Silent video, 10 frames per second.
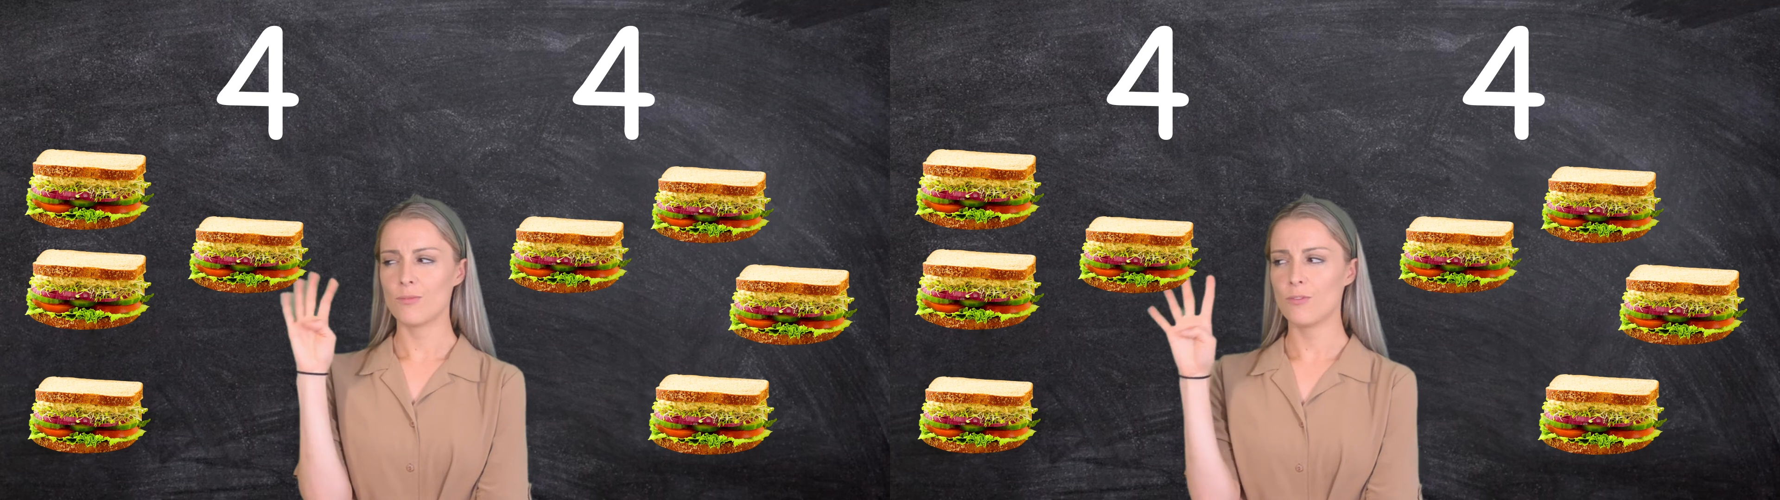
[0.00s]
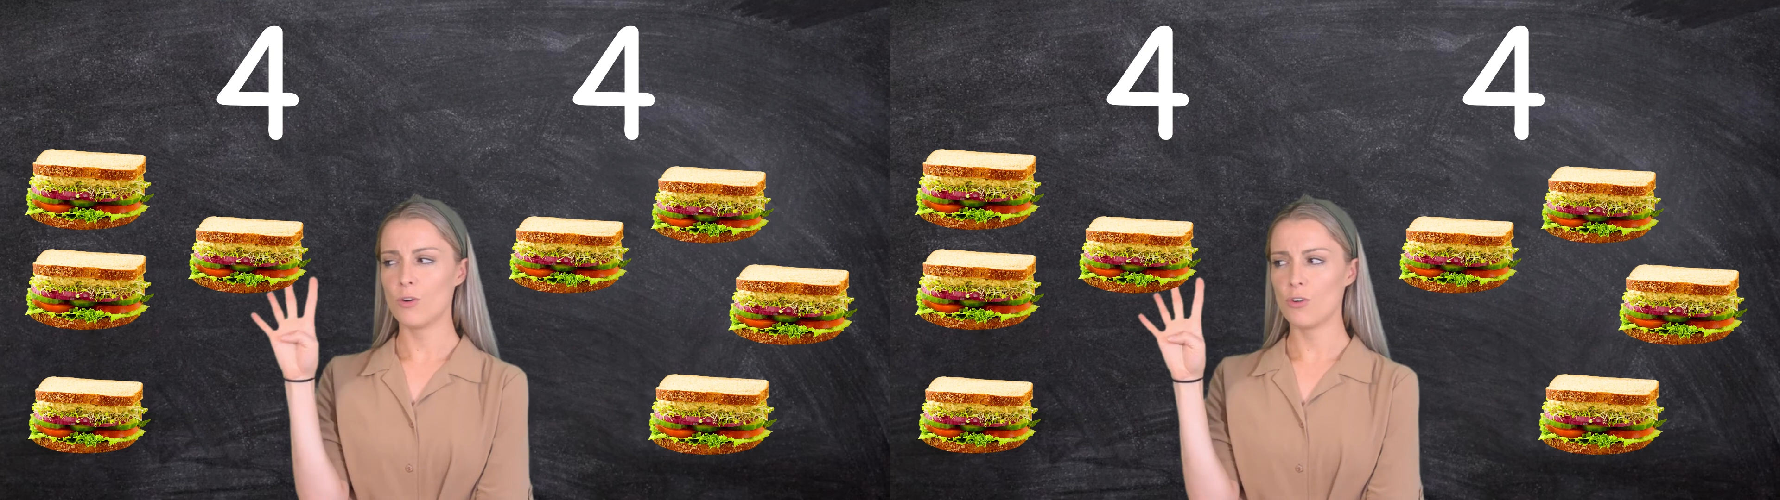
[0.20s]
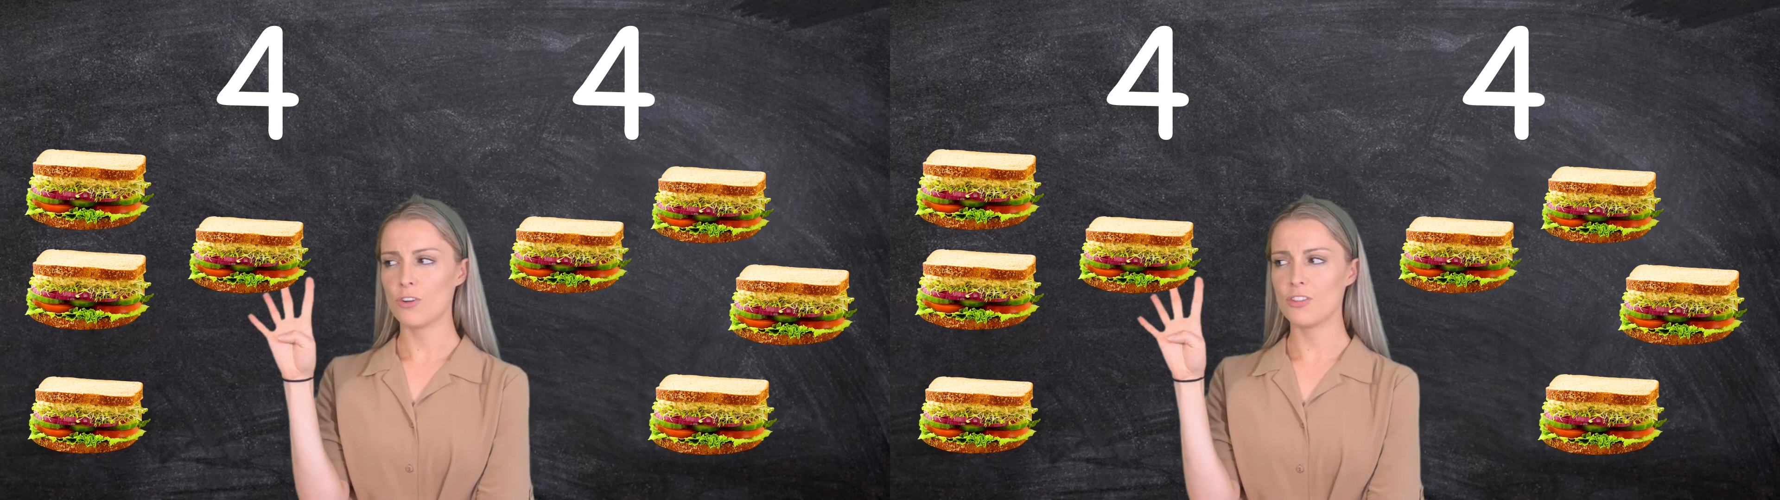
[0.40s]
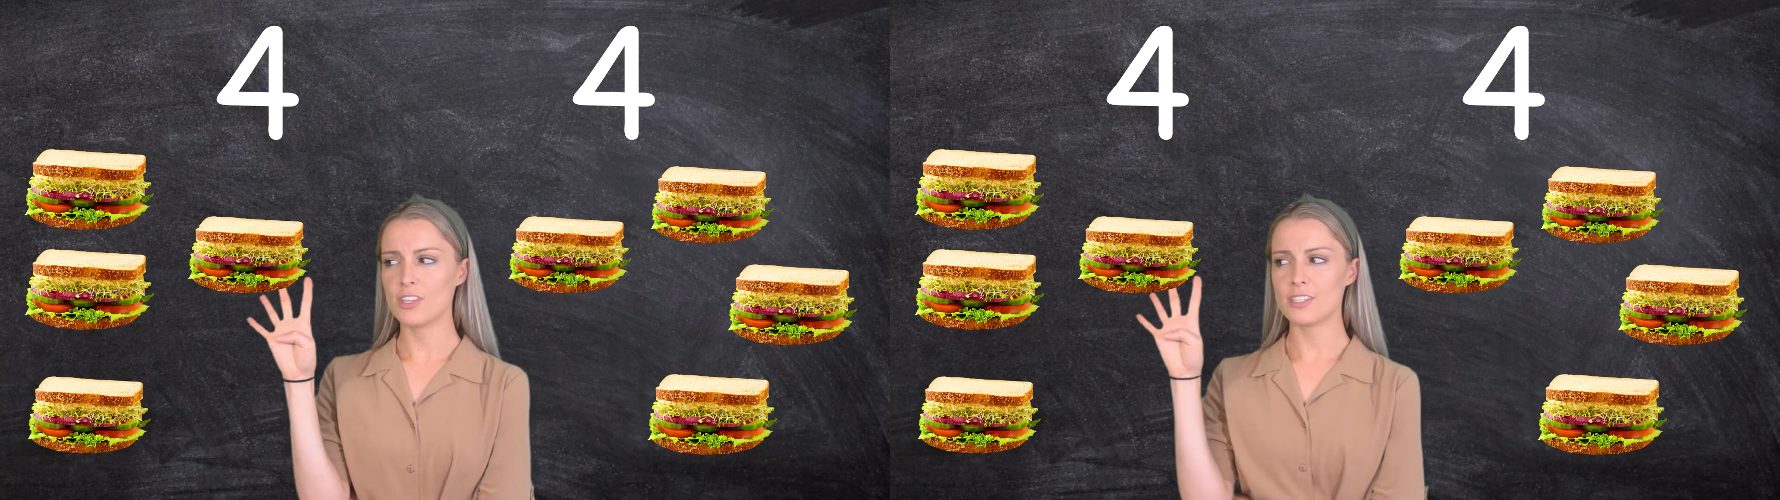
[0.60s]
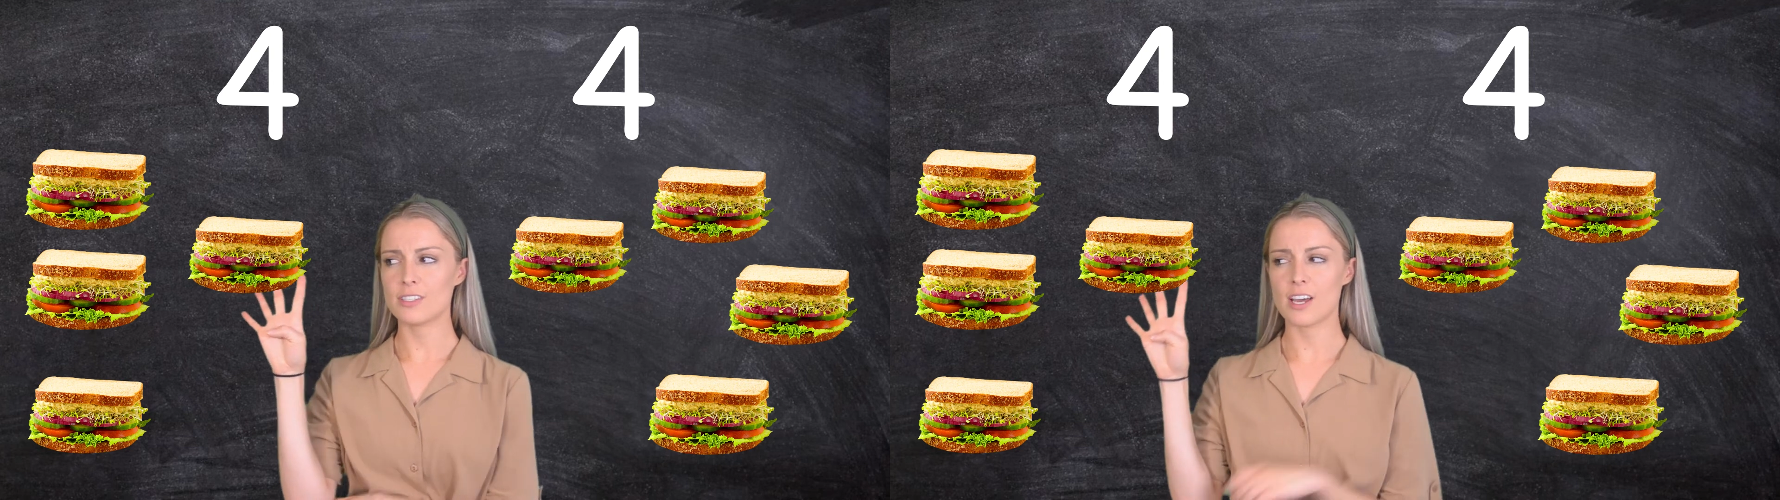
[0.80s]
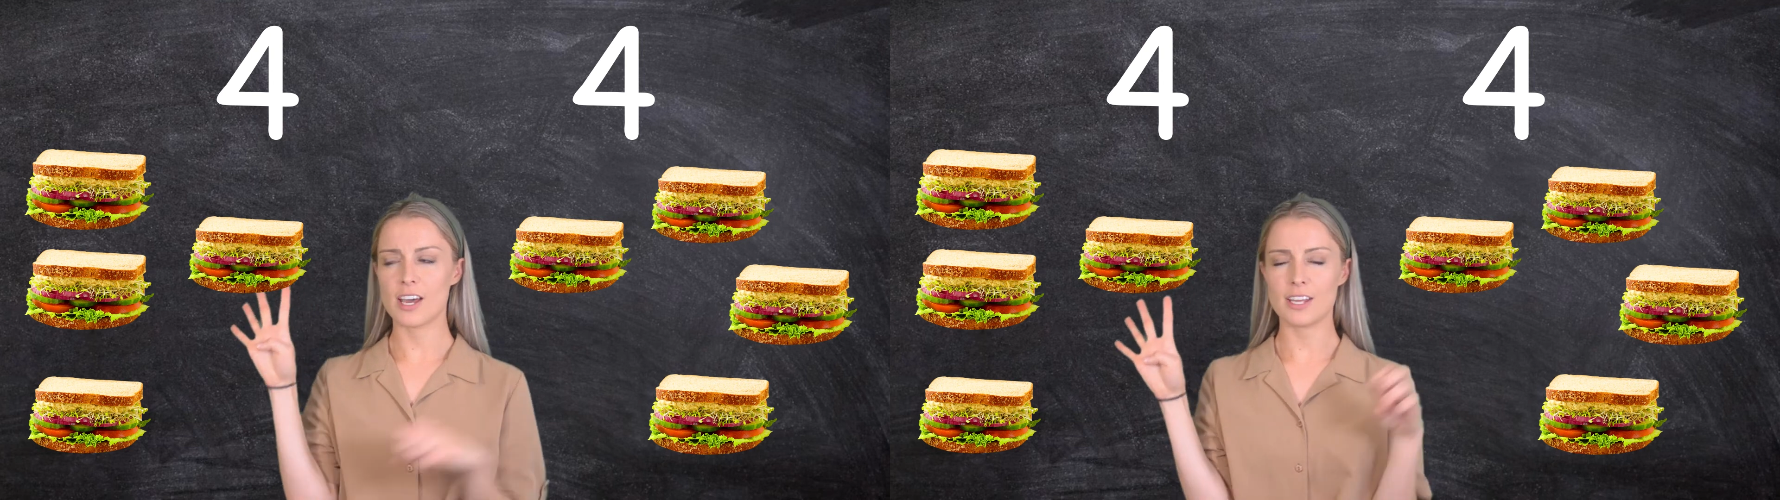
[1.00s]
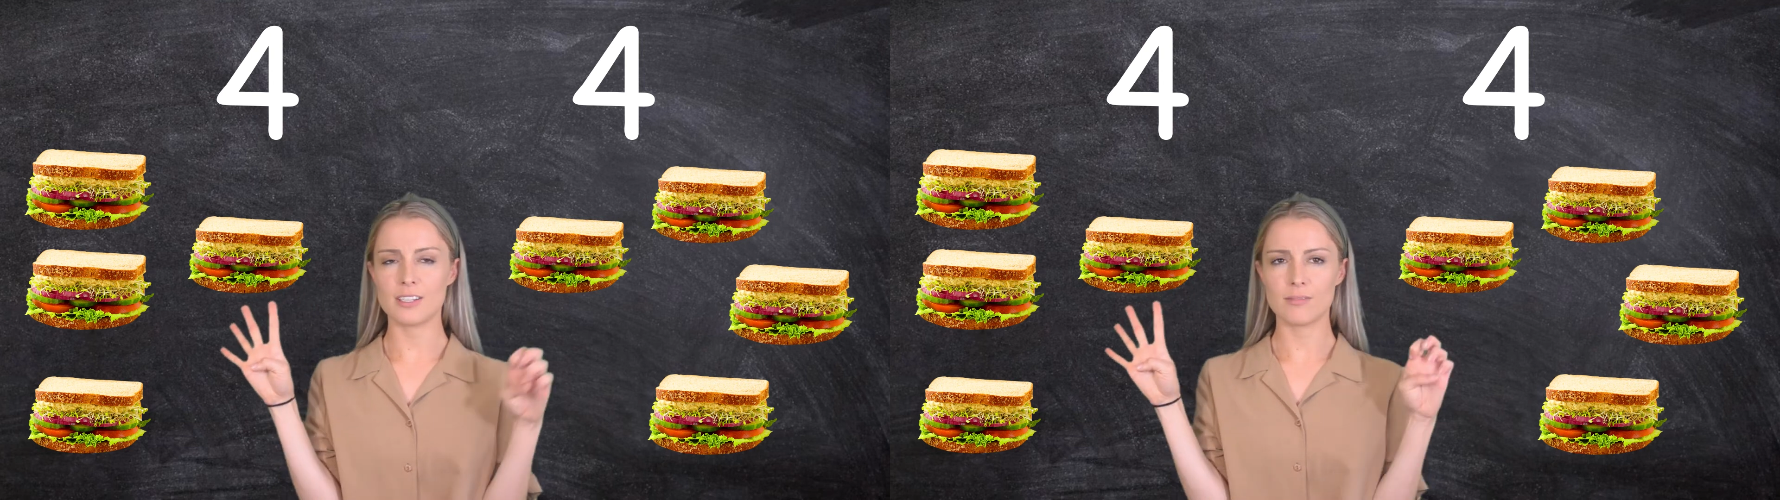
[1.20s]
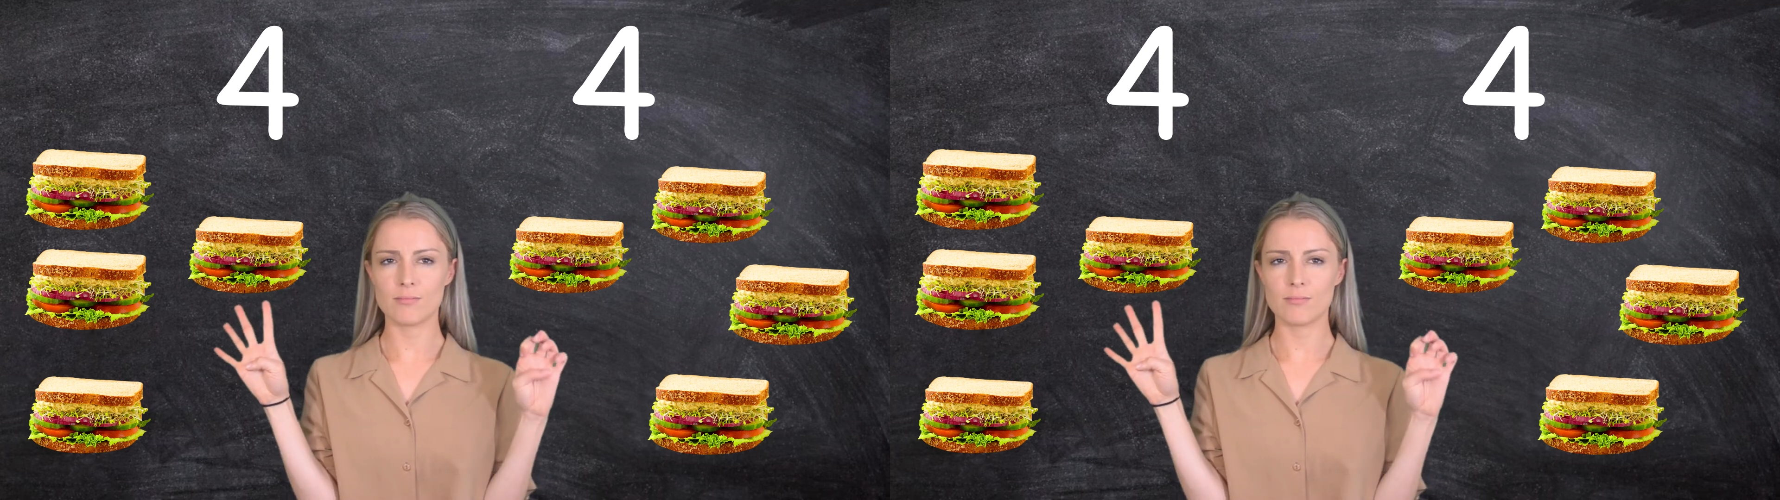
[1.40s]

Four on this side